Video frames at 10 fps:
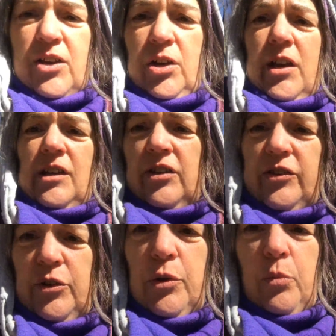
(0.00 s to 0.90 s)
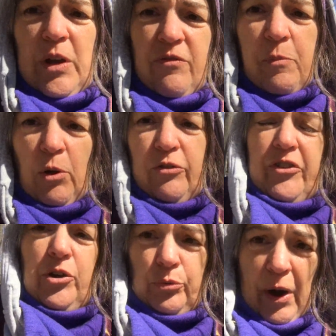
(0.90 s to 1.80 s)
Cookie to do the weave pulls
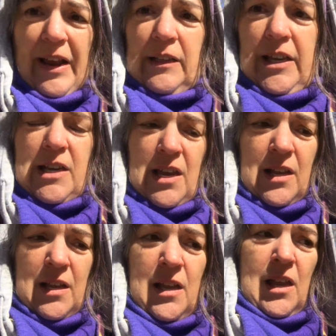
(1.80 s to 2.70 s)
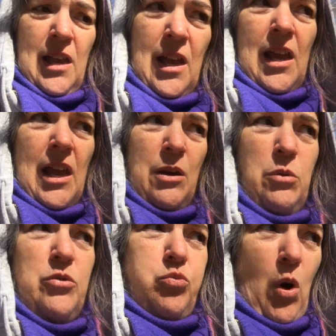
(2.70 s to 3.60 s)
correctly, it
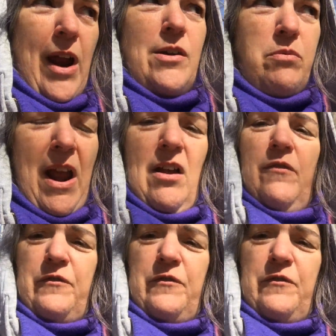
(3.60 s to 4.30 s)
was right around